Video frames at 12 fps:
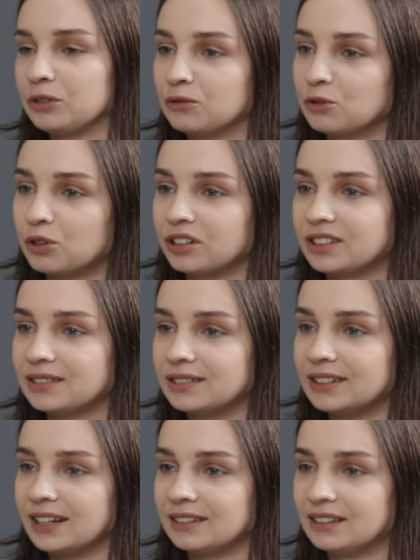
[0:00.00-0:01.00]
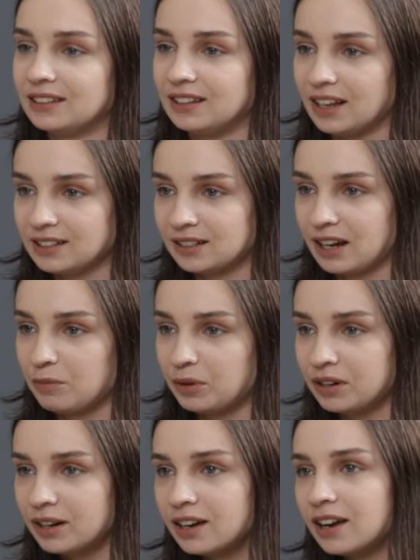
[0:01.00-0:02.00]
But of course, that doesn't
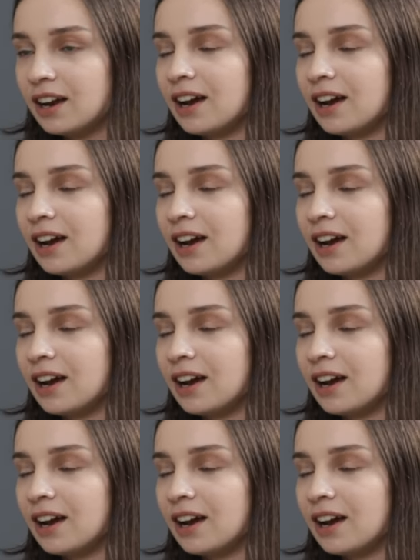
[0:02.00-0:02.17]
happen.